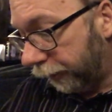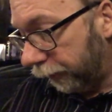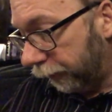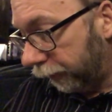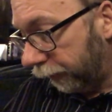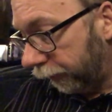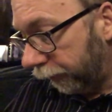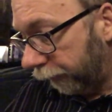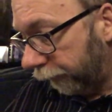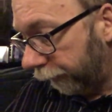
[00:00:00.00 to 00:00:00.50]

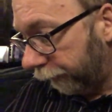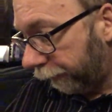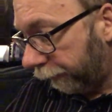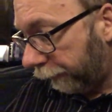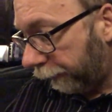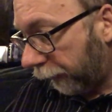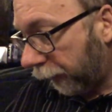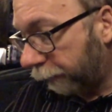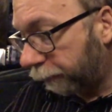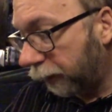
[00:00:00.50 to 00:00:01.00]
uh,
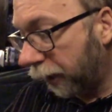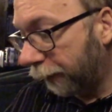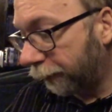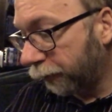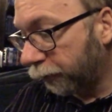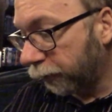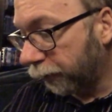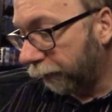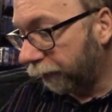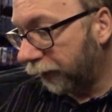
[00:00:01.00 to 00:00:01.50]
probably
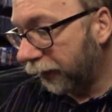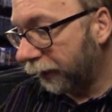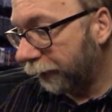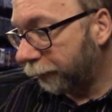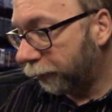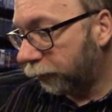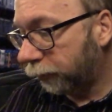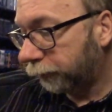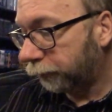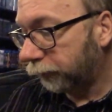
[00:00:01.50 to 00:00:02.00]
weren't
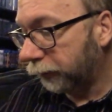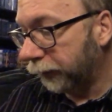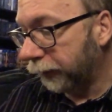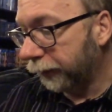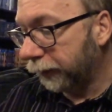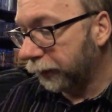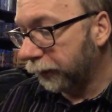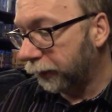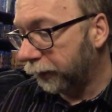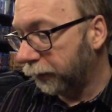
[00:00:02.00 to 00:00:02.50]
available
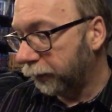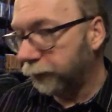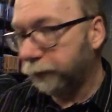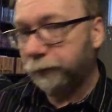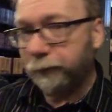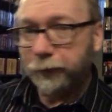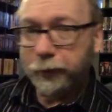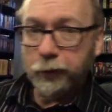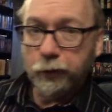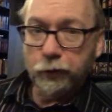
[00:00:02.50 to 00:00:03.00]
like uh,
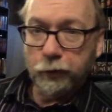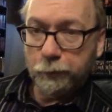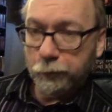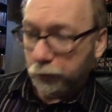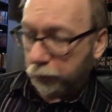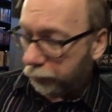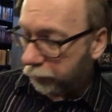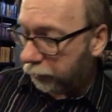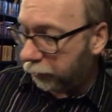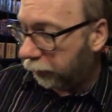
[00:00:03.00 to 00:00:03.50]
in other
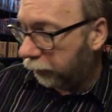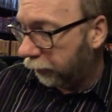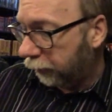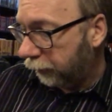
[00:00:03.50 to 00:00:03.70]
books